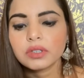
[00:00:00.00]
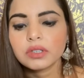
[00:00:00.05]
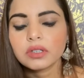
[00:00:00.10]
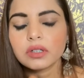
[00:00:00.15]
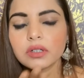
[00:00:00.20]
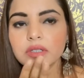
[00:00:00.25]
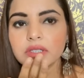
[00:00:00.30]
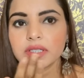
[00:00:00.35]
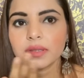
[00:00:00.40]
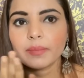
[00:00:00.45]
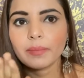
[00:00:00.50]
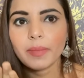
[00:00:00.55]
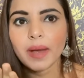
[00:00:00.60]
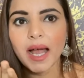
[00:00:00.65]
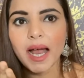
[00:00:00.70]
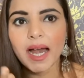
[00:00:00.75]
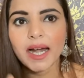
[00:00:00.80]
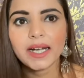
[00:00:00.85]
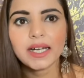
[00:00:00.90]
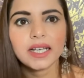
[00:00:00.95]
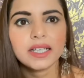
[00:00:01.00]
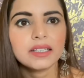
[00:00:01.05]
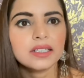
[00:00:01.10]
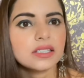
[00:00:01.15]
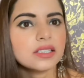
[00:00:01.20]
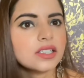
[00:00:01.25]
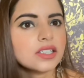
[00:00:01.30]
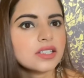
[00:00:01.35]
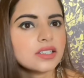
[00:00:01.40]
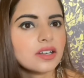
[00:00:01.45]
turns matte, and
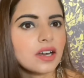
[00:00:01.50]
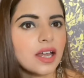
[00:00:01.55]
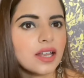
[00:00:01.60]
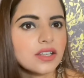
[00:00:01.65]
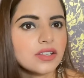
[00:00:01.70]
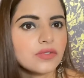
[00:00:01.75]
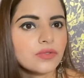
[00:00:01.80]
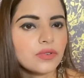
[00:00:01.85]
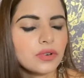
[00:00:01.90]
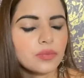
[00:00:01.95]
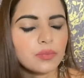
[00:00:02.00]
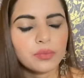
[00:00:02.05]
this is transfer